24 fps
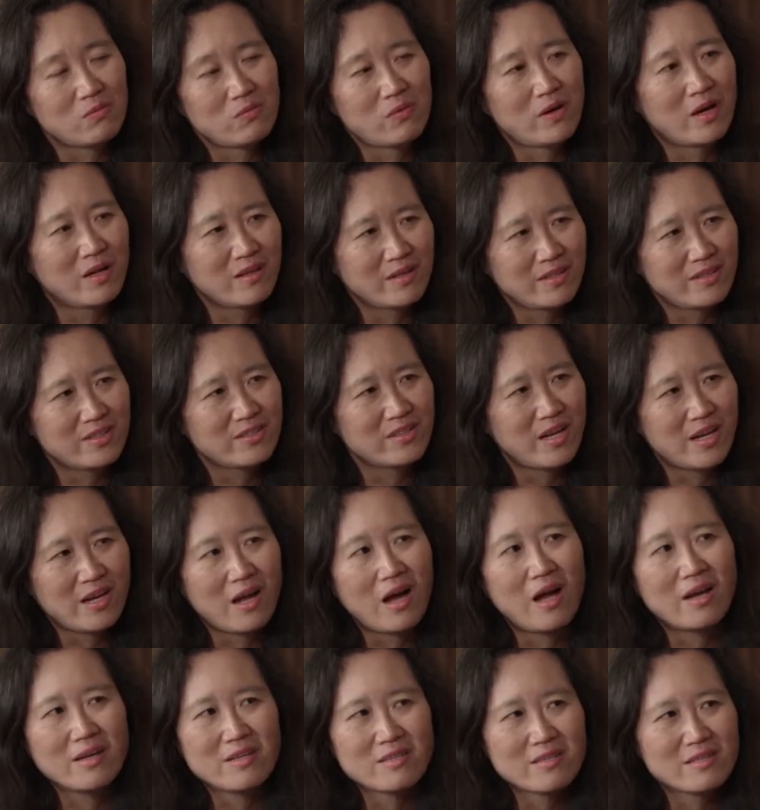relish, I
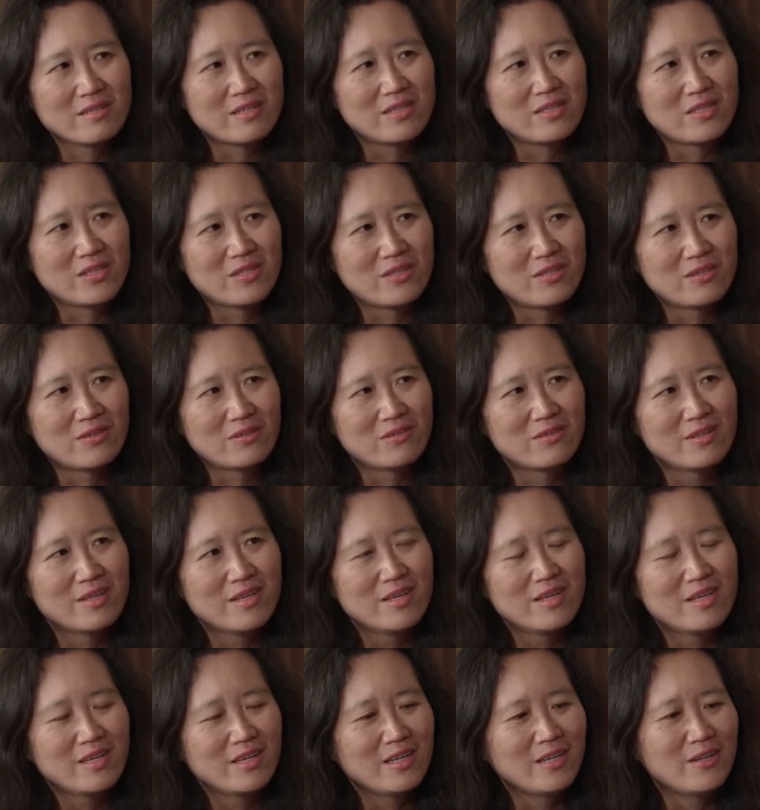honestly do.
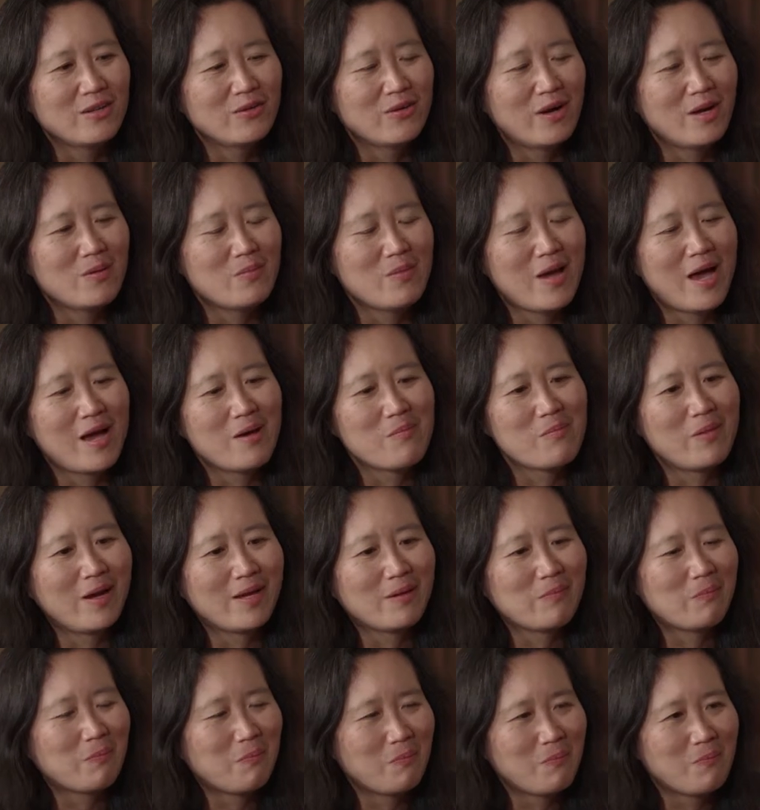You know, I'm at
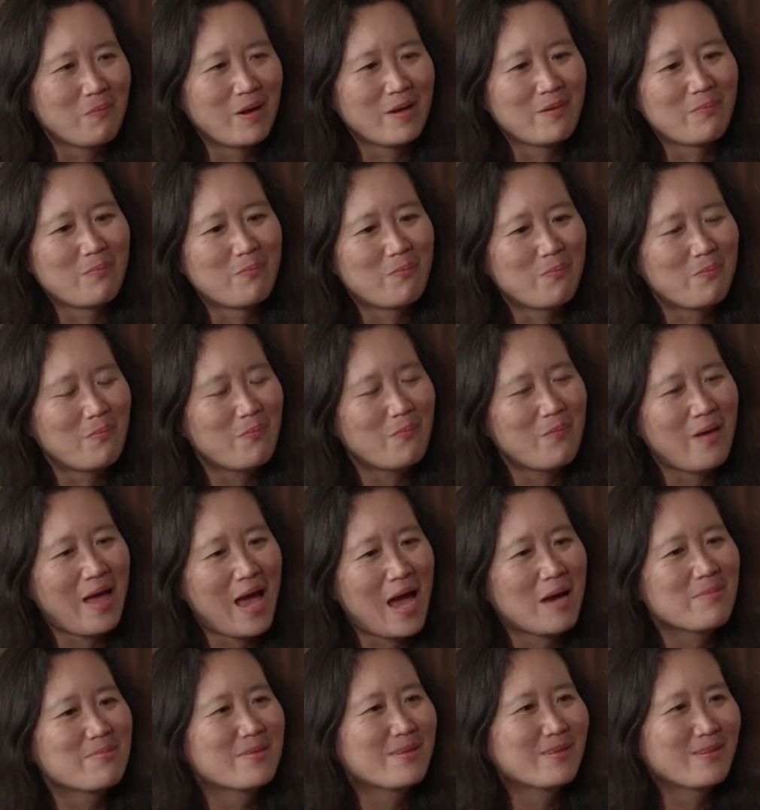my
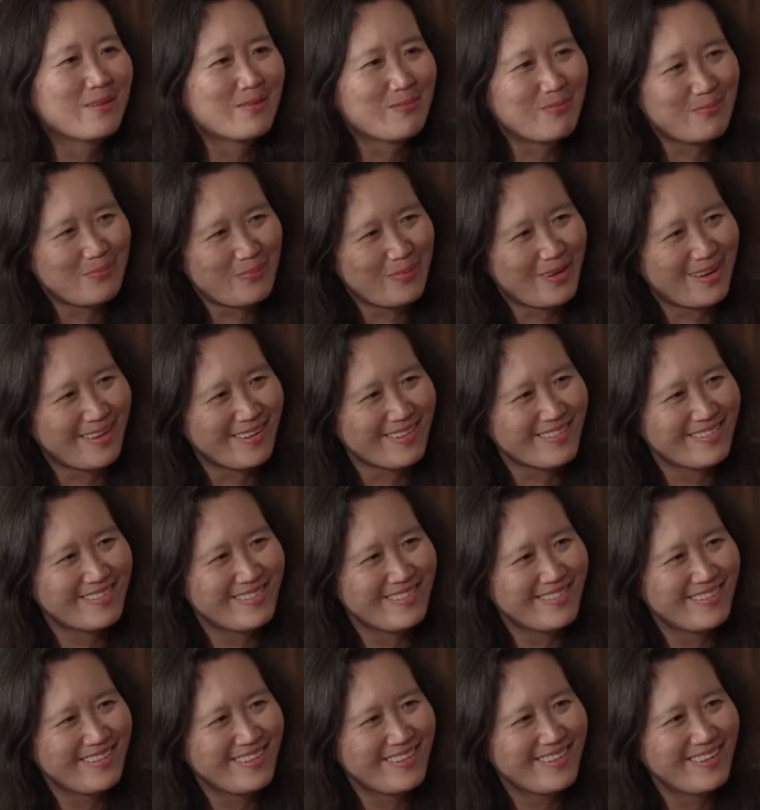absolute best
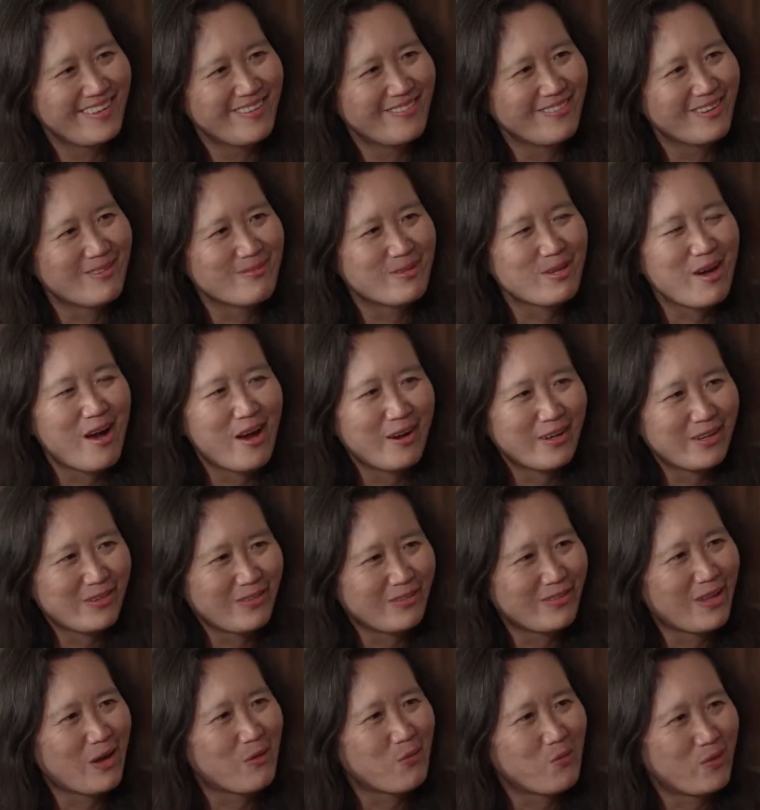when I'm talking to
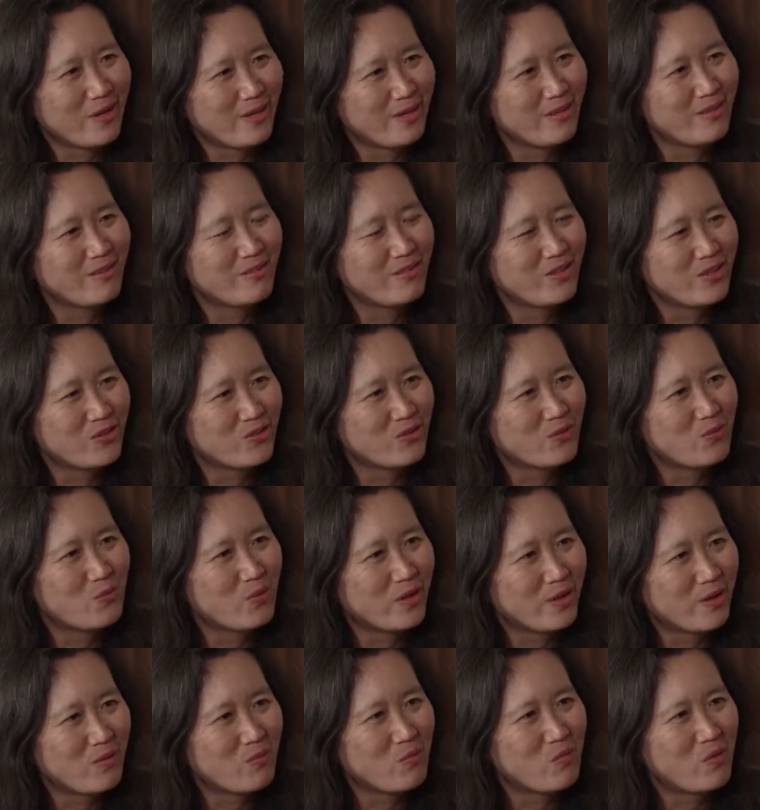that one individual
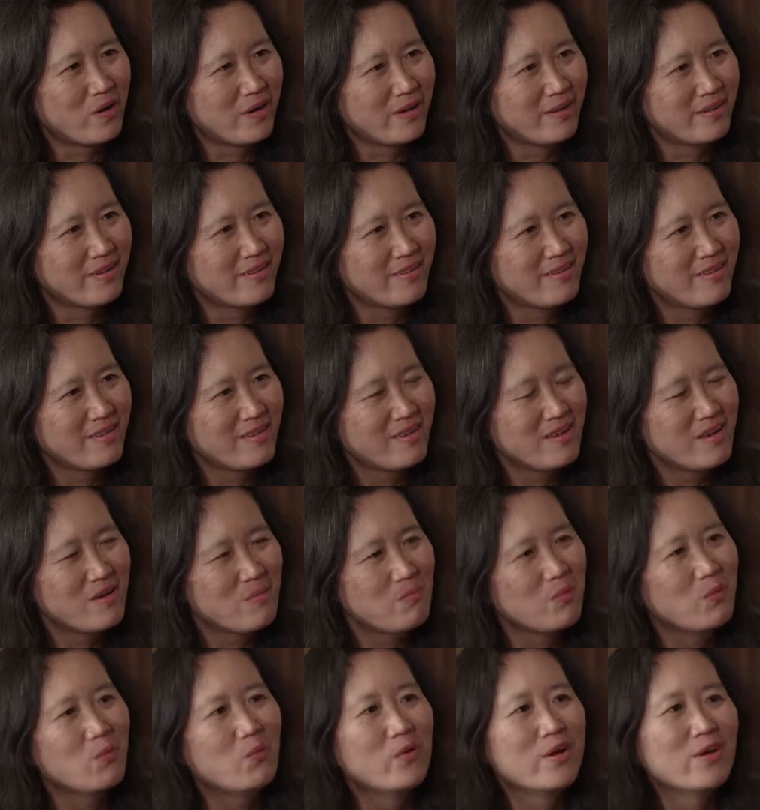one-on-one.
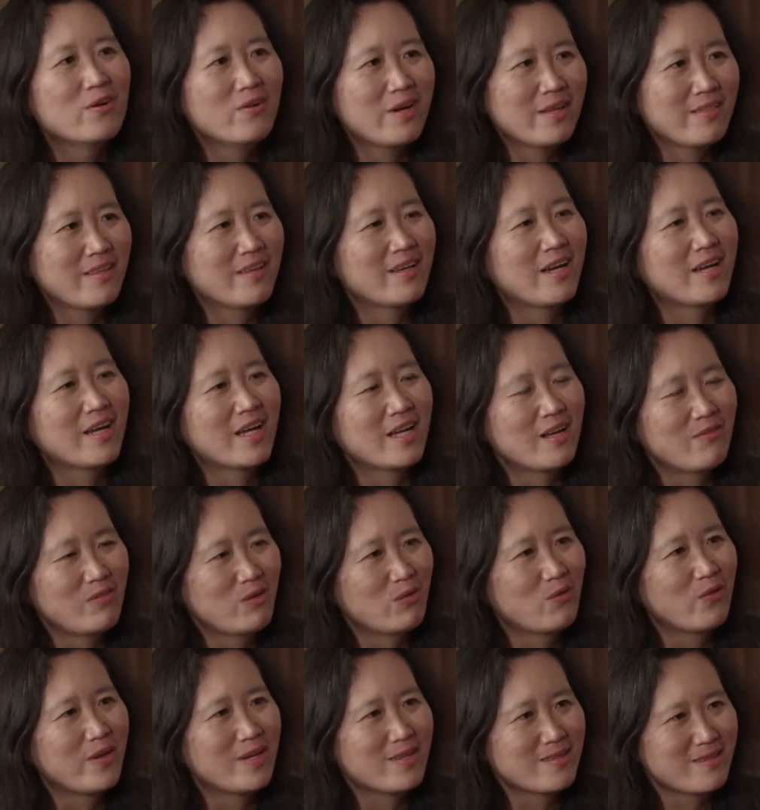But where do I think I can have the
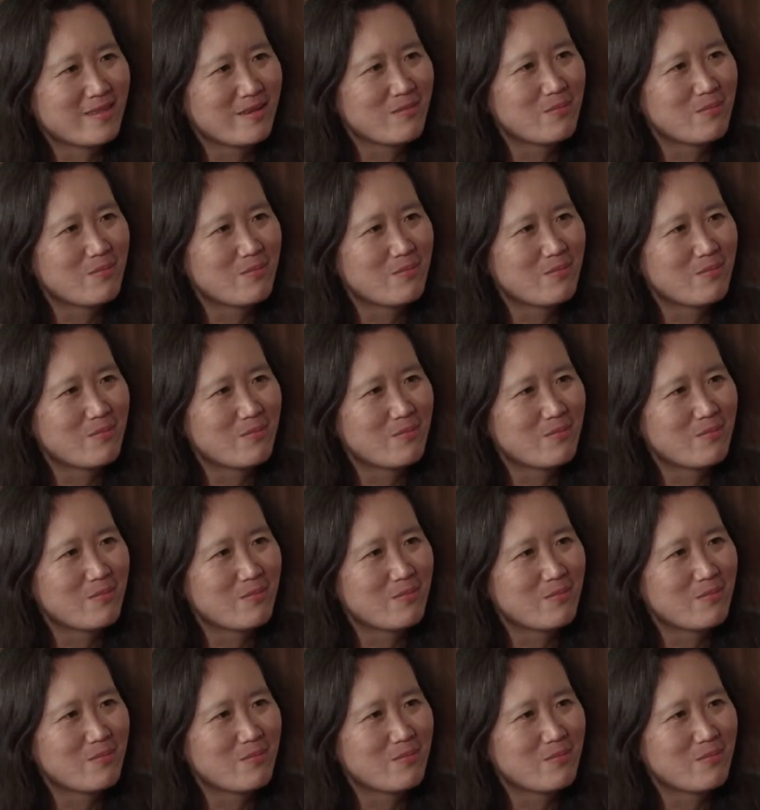greatest